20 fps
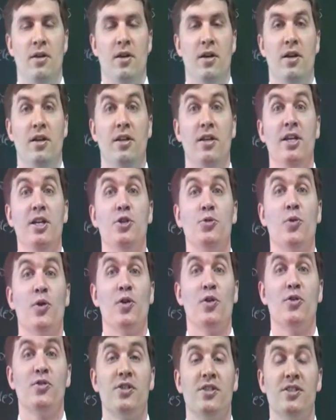In each one of
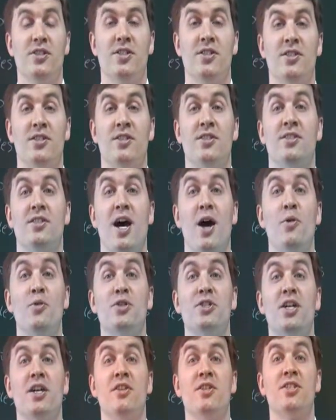those instances, I was
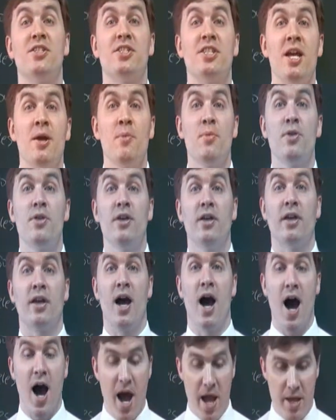saying the same thing.
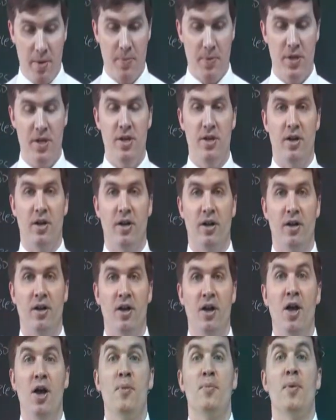I am here,
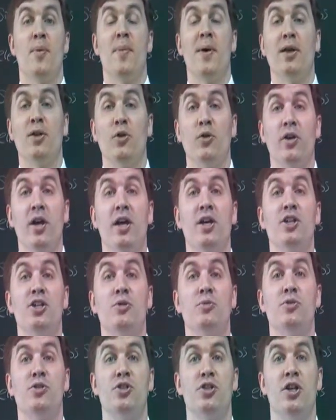but my location
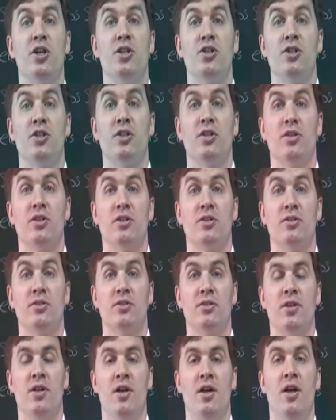was changing.
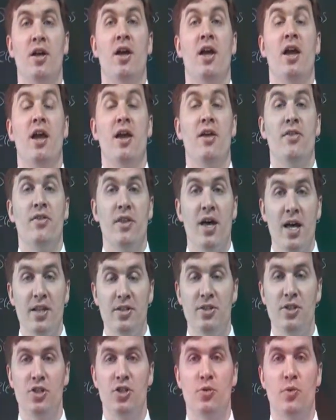In that
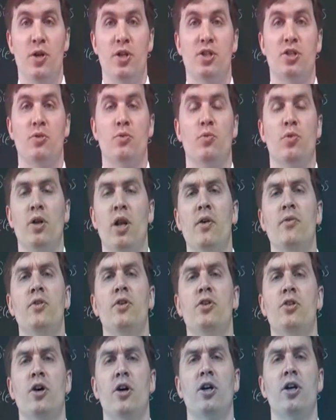situation, whenever you're
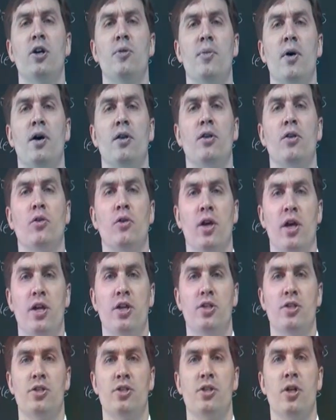talking about
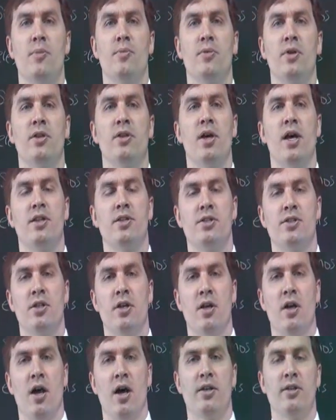location, something that's
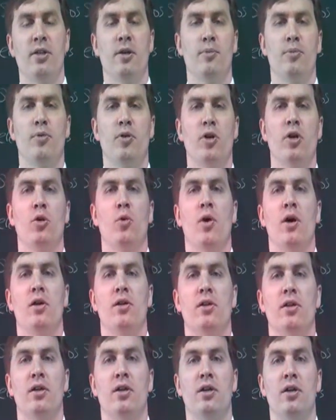temporary
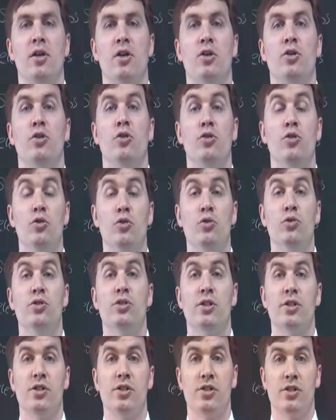quality, you use
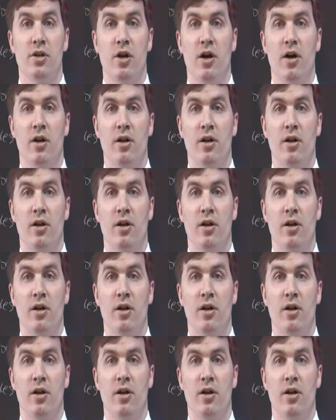estar.